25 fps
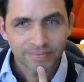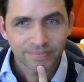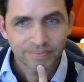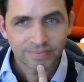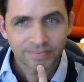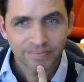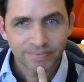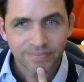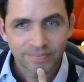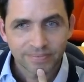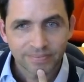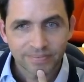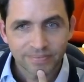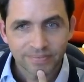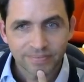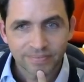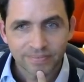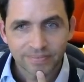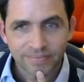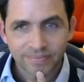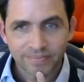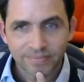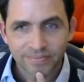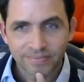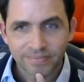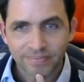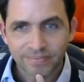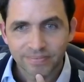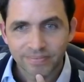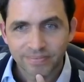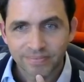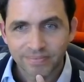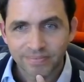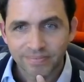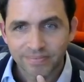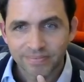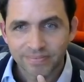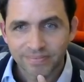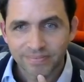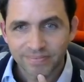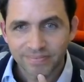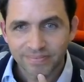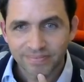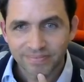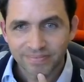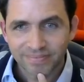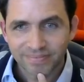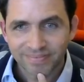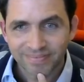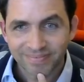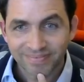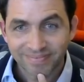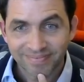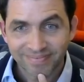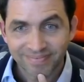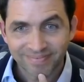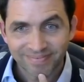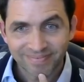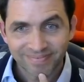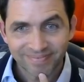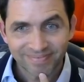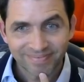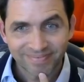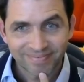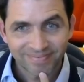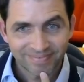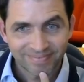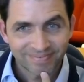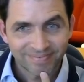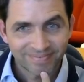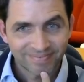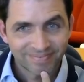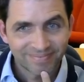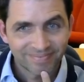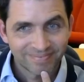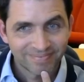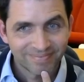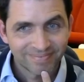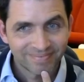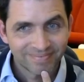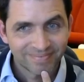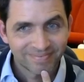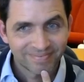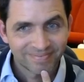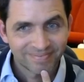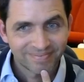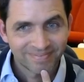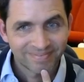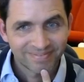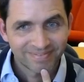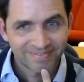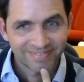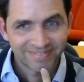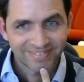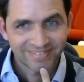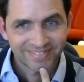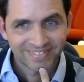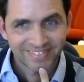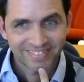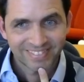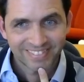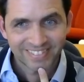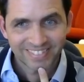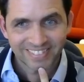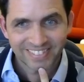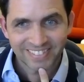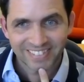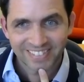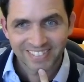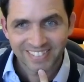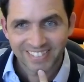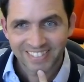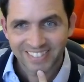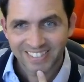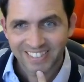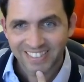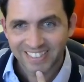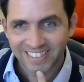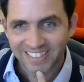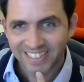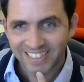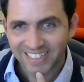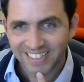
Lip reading: (silent)